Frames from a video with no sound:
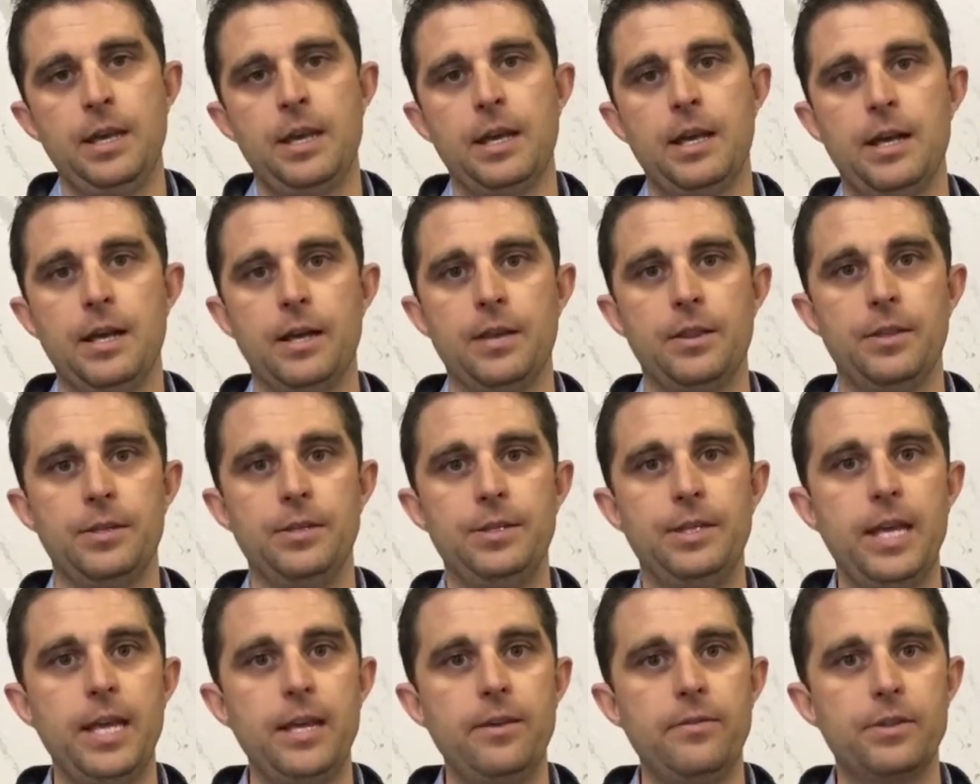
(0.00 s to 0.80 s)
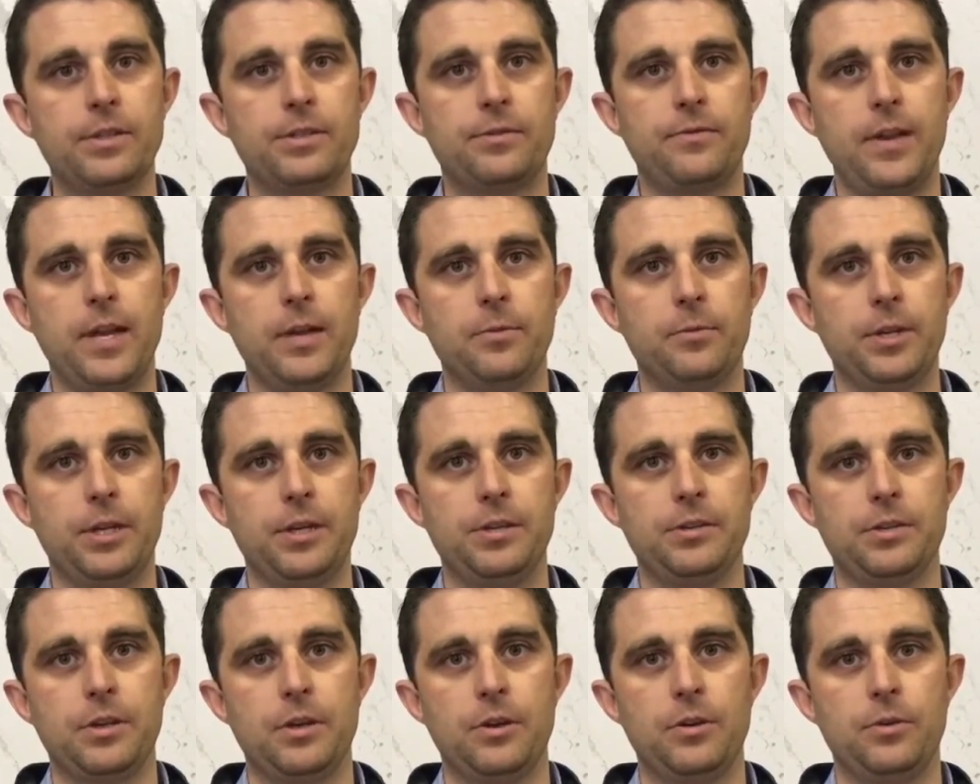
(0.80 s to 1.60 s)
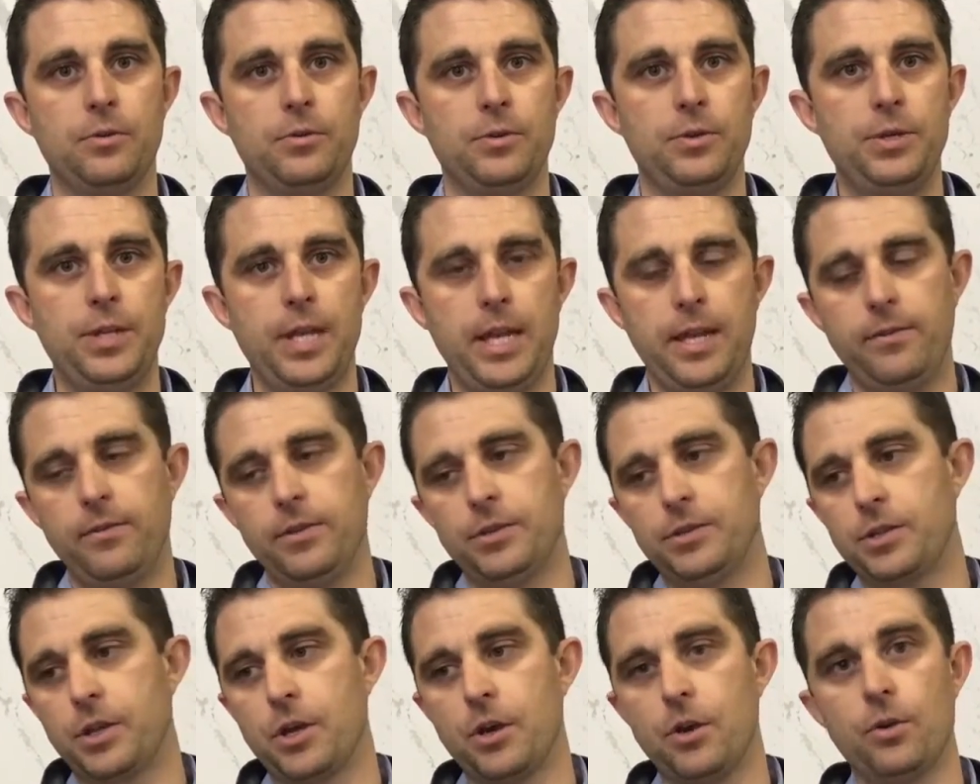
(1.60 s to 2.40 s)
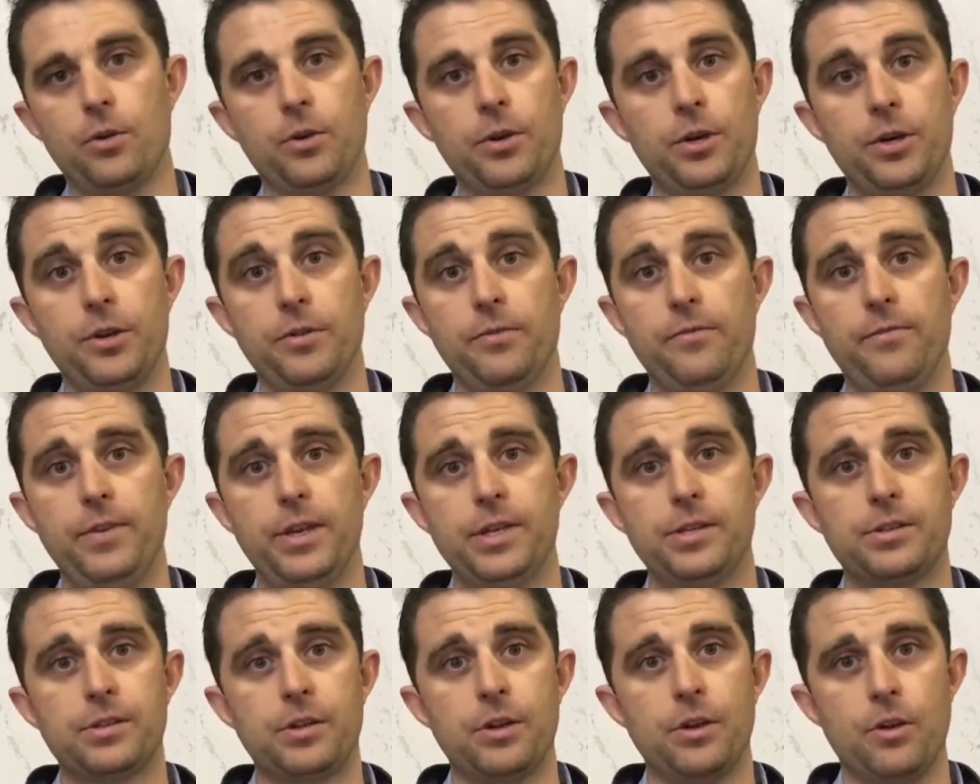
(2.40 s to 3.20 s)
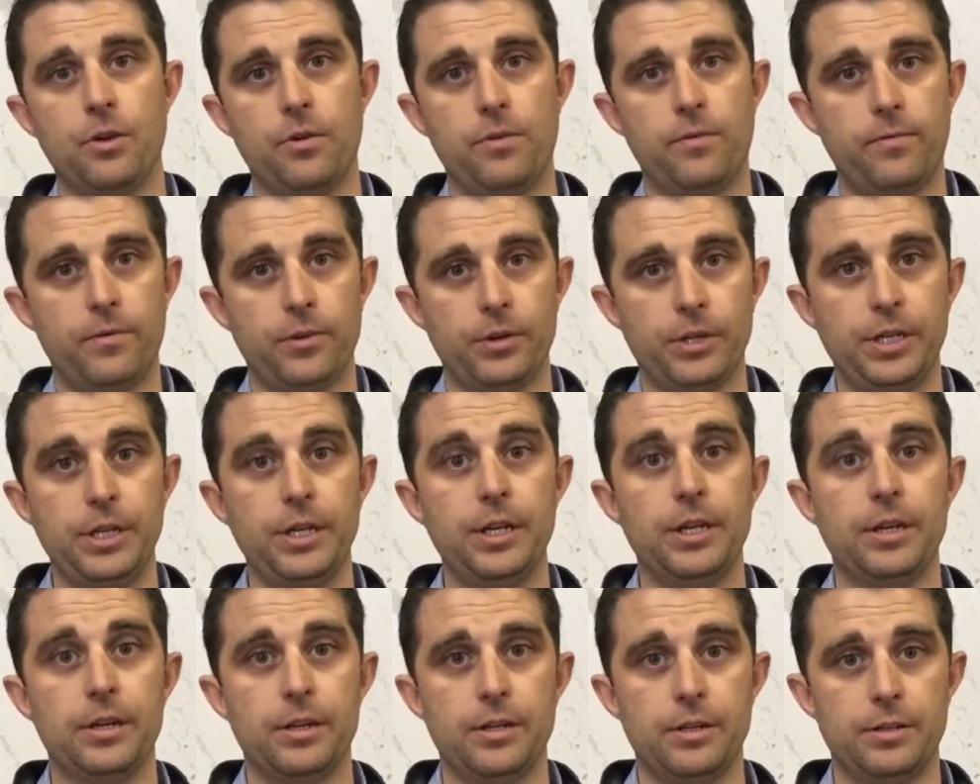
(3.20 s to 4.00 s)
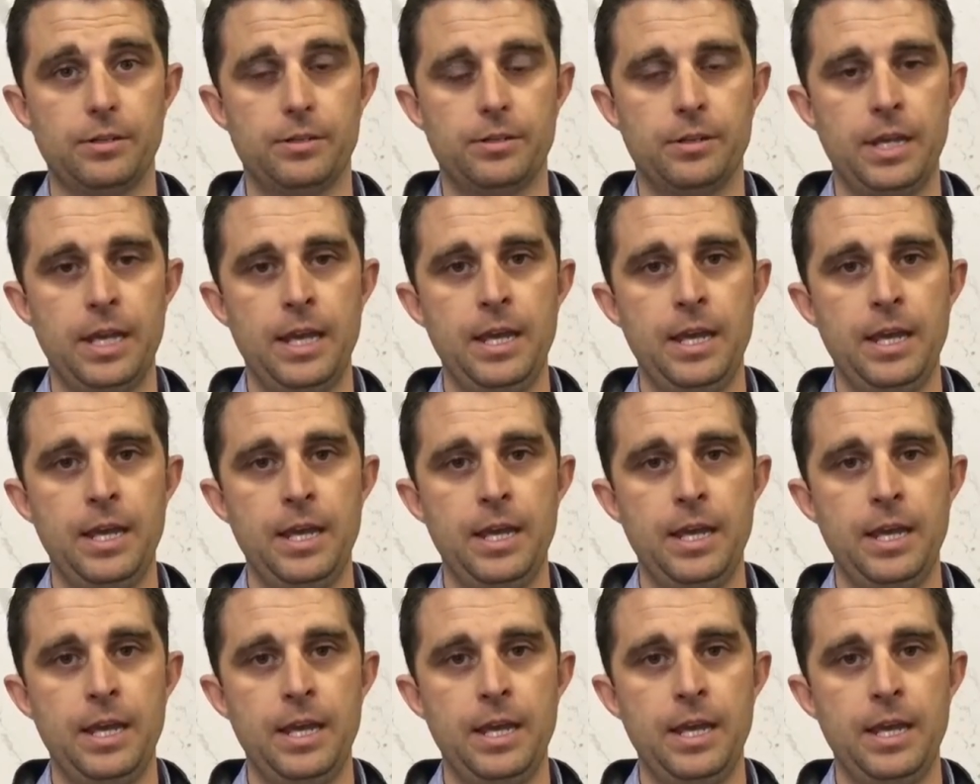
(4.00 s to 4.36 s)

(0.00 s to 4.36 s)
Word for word: Uh, the Davis family has owned Davisco or Davisco for years,